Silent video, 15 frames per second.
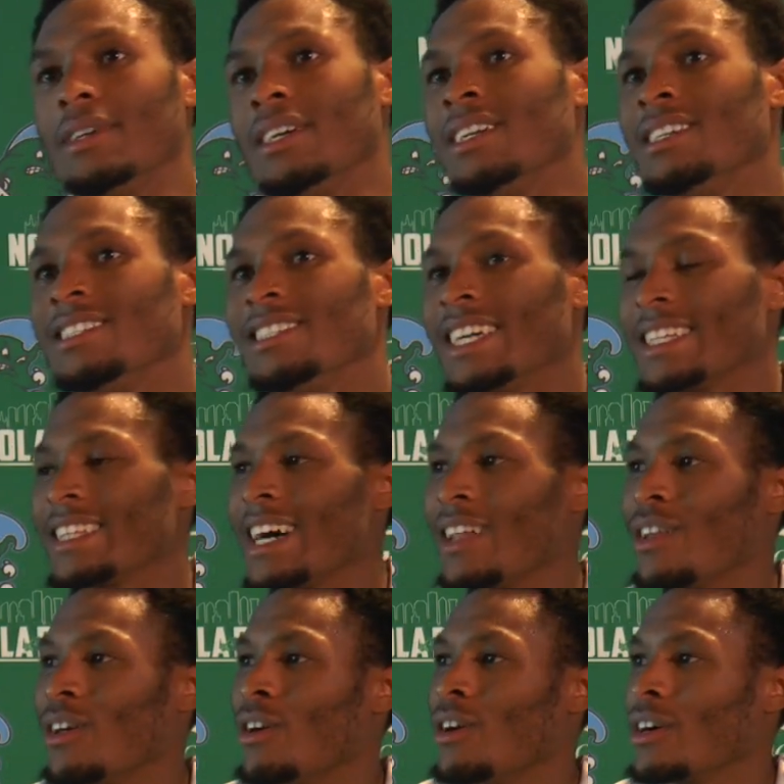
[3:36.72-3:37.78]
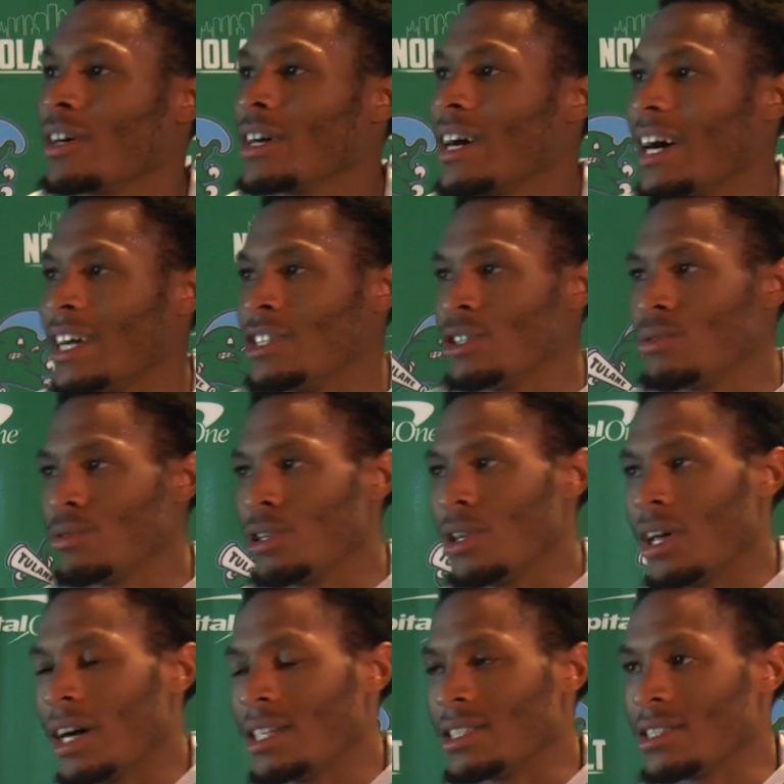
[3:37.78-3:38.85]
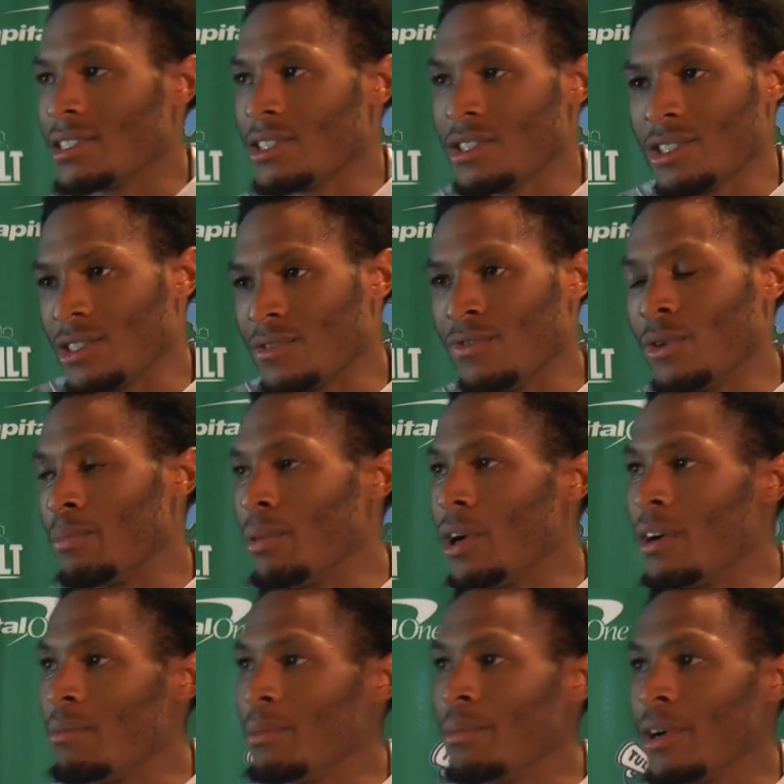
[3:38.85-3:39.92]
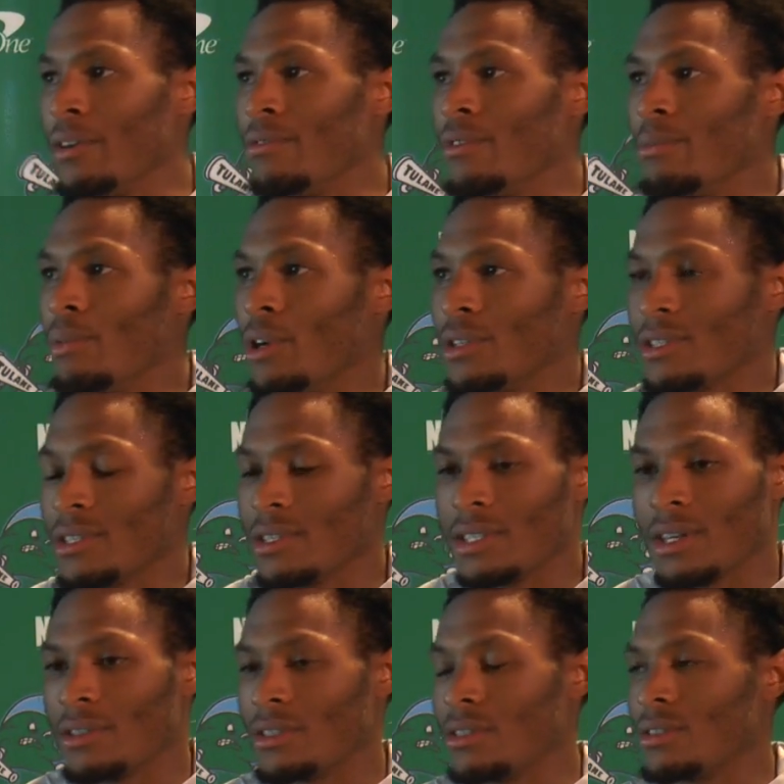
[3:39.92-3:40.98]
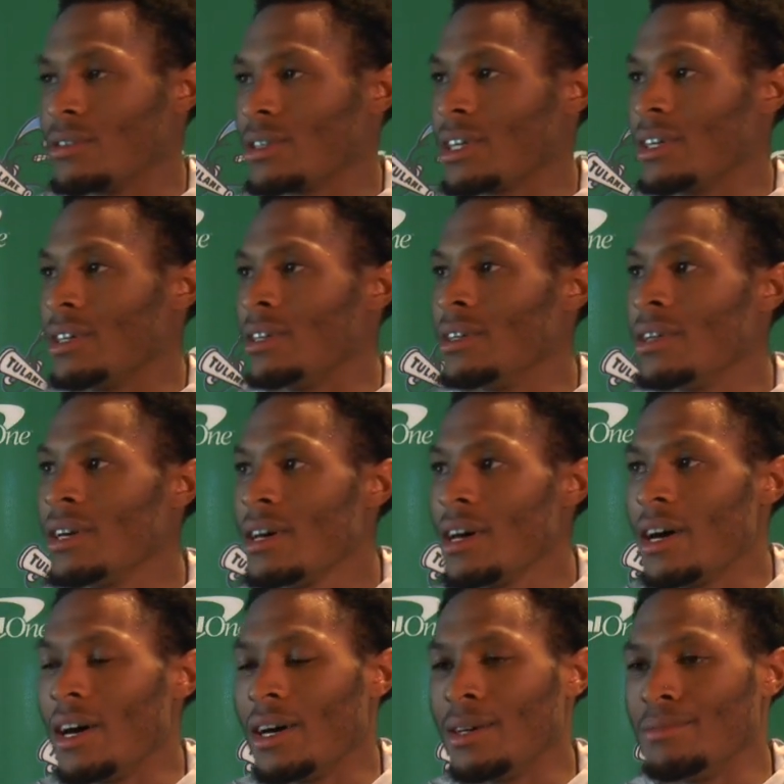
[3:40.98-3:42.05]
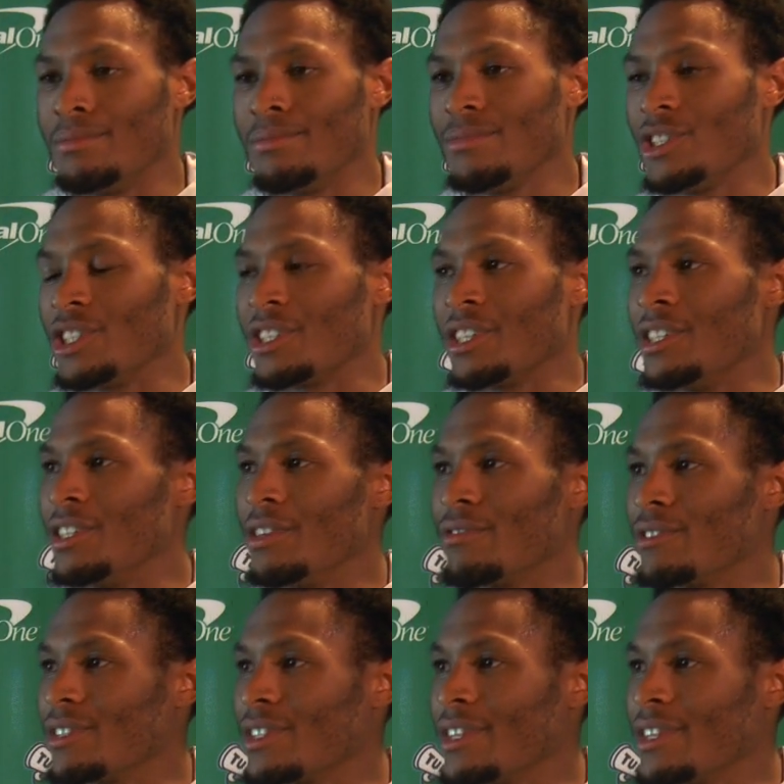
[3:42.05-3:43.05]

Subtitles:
It didn't take that long. I just realized it's just football. I've been playing football since I was a little kid, just in a different